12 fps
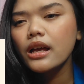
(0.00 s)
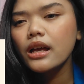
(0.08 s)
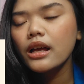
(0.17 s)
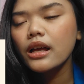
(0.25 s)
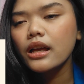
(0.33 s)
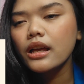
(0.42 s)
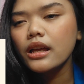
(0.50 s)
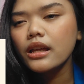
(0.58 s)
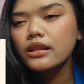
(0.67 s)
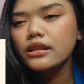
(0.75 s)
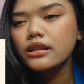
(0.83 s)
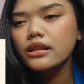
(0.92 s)

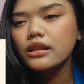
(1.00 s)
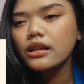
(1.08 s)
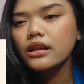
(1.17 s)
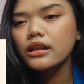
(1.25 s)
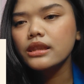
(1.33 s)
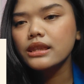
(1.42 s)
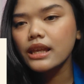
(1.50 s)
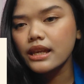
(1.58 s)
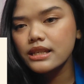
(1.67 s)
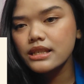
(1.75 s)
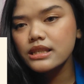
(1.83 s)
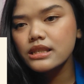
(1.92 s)
and
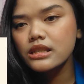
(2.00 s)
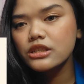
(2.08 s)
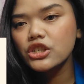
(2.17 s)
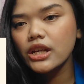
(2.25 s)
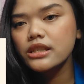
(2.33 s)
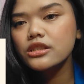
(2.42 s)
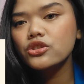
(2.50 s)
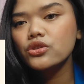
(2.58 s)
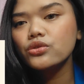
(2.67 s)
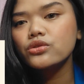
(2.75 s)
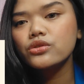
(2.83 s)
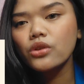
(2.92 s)
taste, change
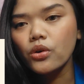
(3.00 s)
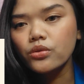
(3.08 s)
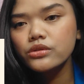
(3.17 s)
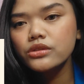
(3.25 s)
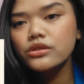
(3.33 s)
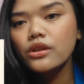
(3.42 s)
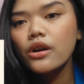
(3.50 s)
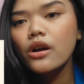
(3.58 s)
to toast,